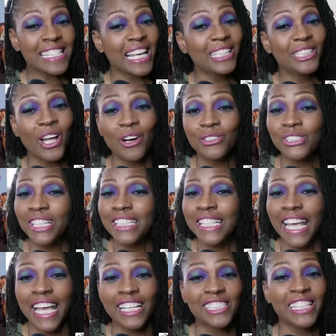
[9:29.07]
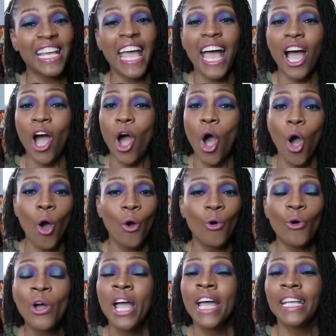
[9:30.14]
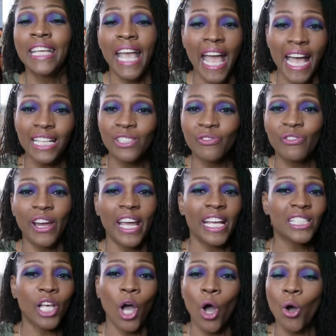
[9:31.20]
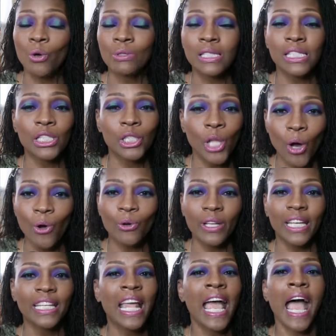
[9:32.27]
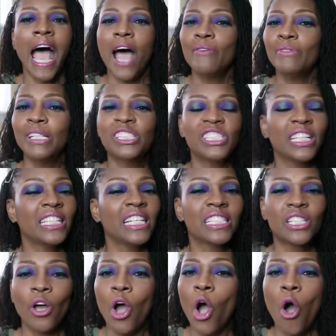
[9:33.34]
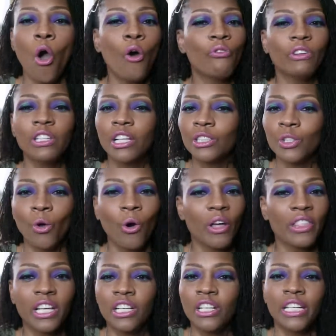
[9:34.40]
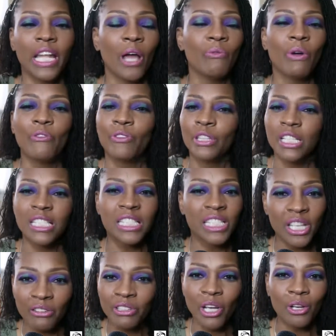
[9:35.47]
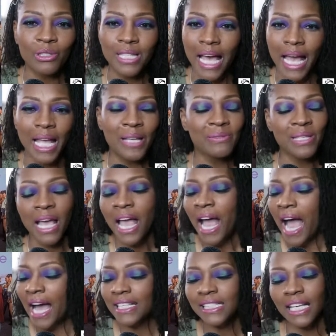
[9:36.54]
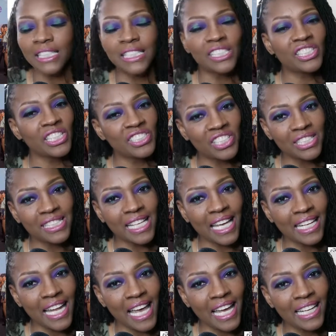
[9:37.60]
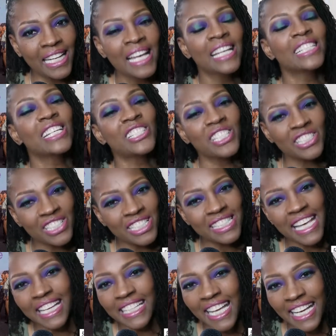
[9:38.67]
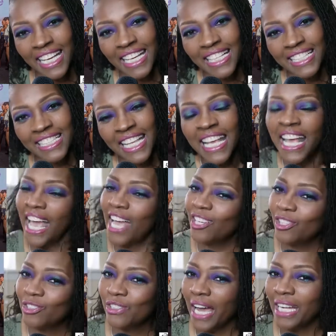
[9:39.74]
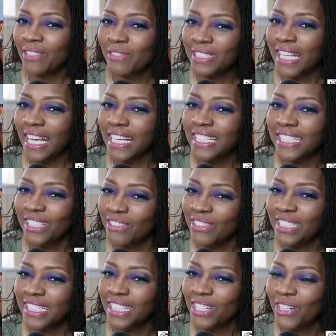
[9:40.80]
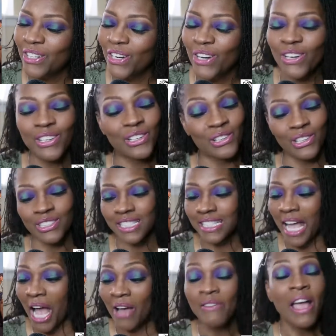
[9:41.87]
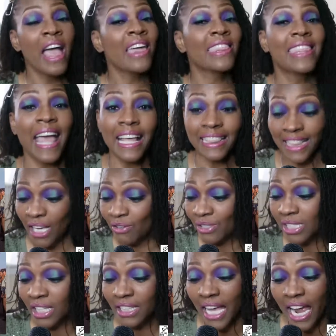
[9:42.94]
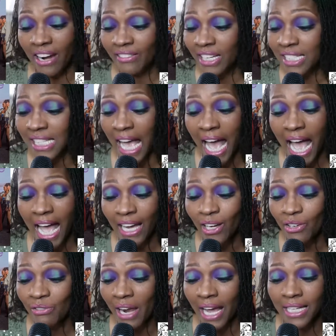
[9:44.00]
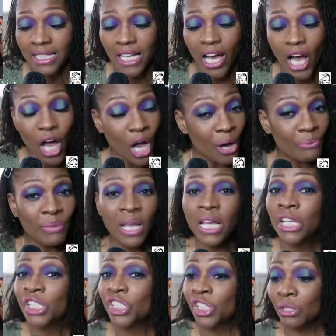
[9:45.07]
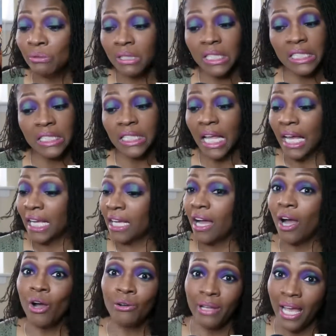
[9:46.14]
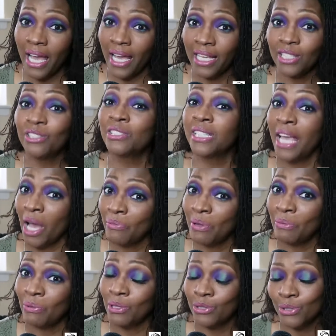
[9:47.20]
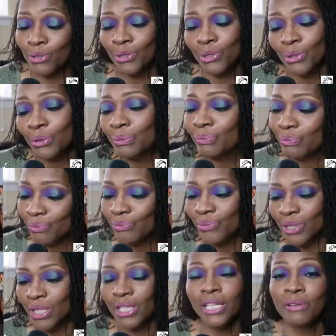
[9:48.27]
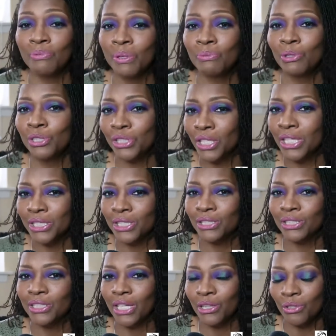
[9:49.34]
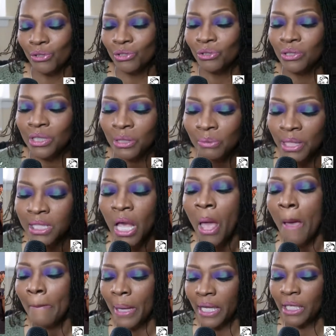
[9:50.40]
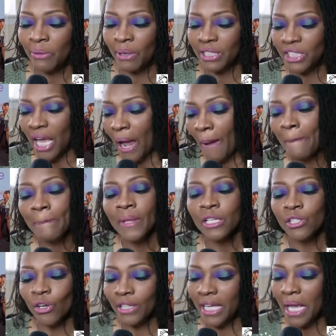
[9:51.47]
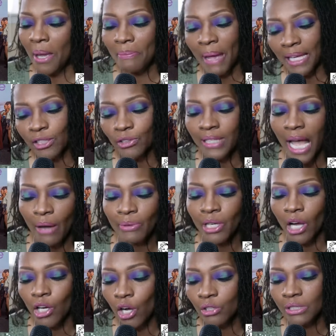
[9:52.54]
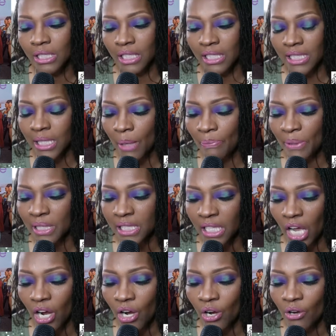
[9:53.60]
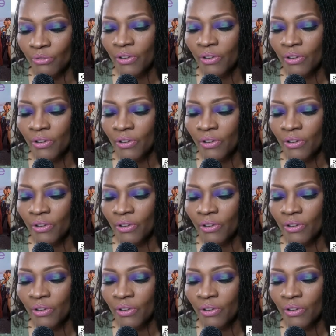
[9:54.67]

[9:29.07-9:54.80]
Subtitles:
No, she didn't. She had a whole catchphrase, a whole slogan. I mean, she just overlooked all the good and went for the stereotypes. I said, did she just say that? Did she just say niggas? And you trying to be taken seriously, girl? Girl, stop. That thing was hilarious. I cracked up. She was just like, okay, you see how people do you? See, give people a chance and then they throwing you under the bus. But anyway, child, so getting back. So now we're going to go to the sip and serve.